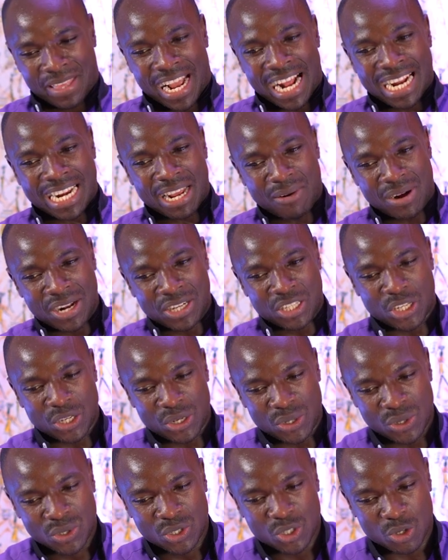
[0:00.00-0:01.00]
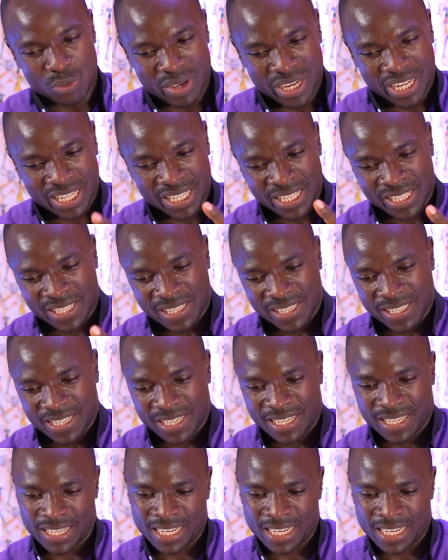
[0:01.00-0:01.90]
And I want you to make this